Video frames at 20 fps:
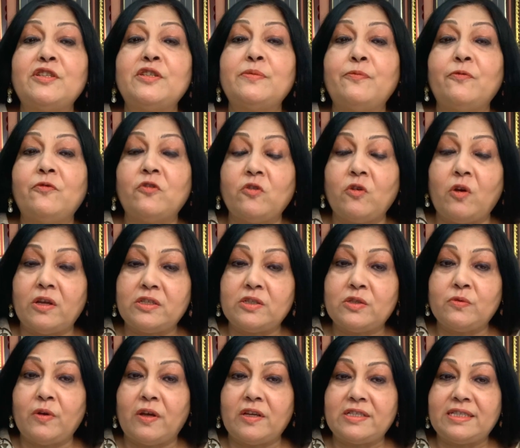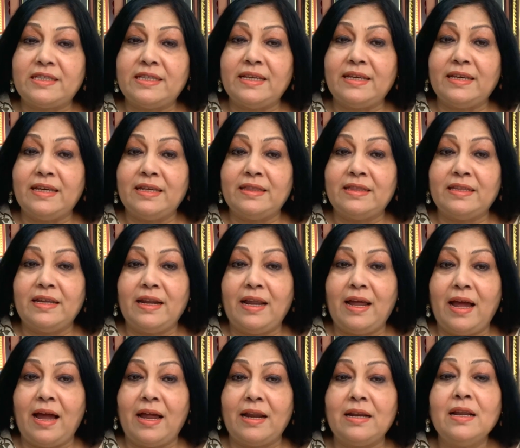swastik in their
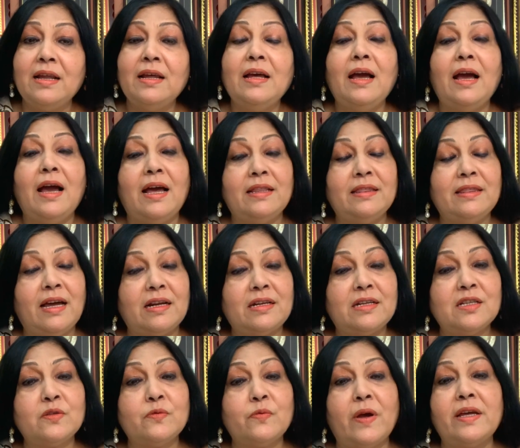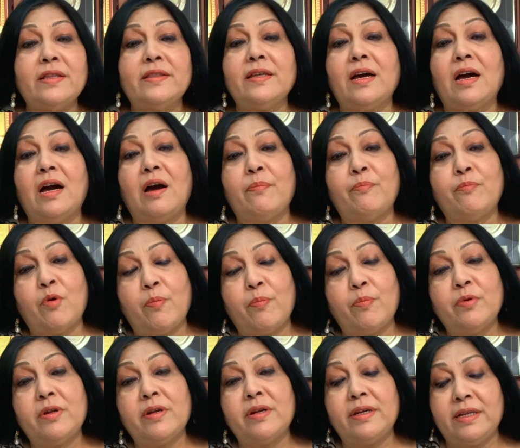hand and that is why they are
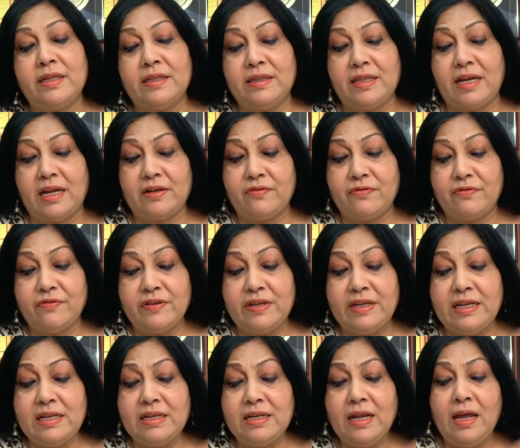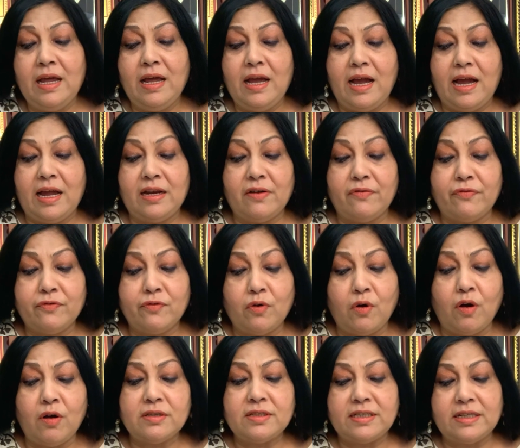popular in that field and of
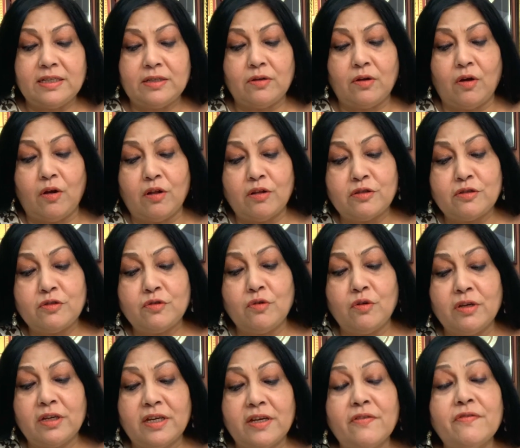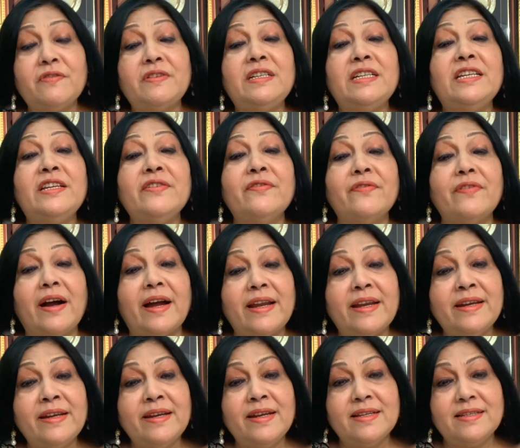course it also gives
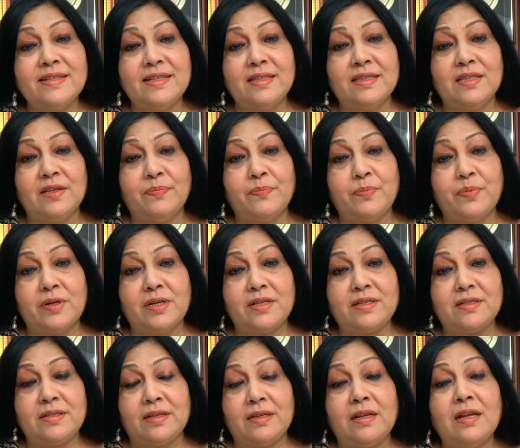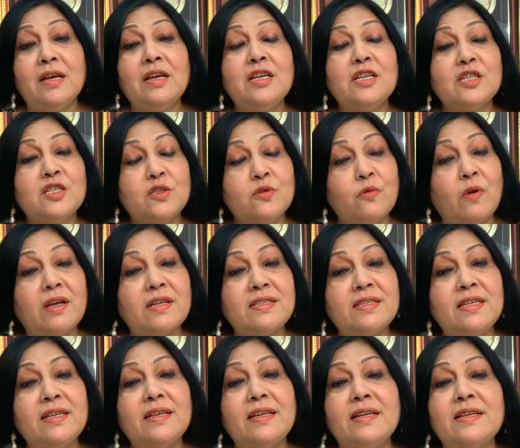divineness in the person
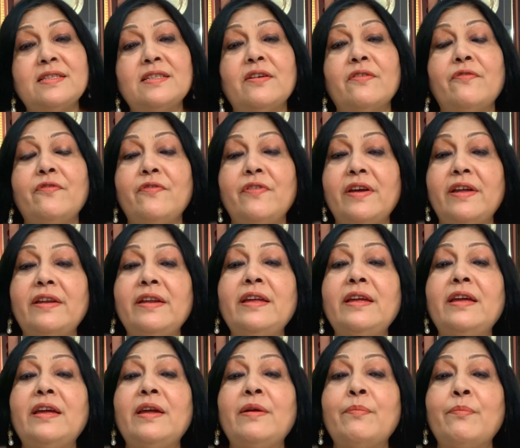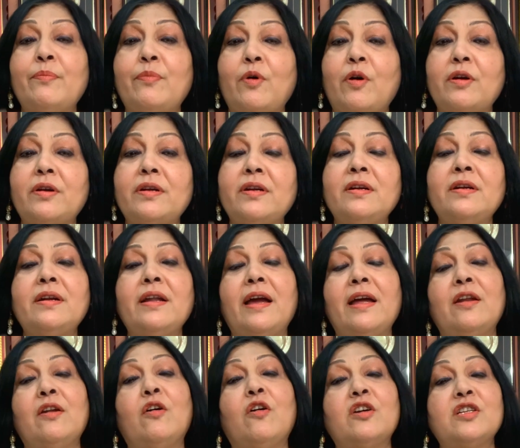swastik is a very important
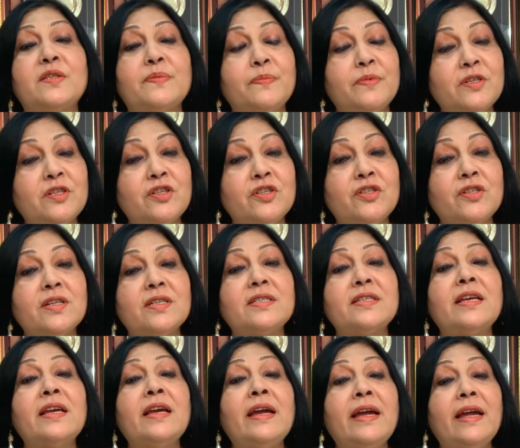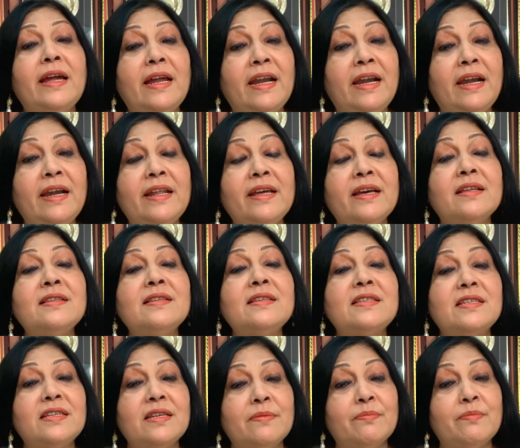and auspicious indian
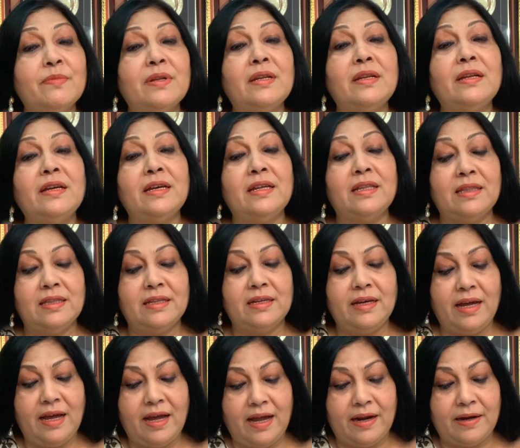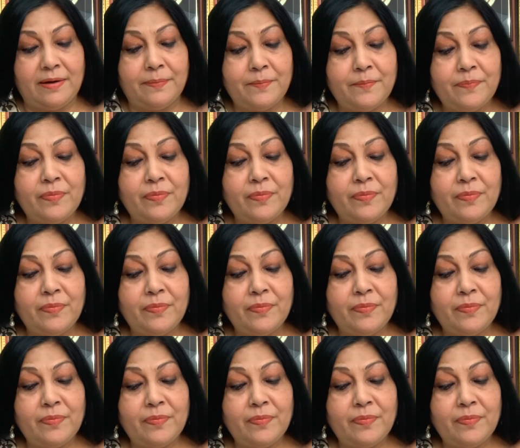symbol in the hand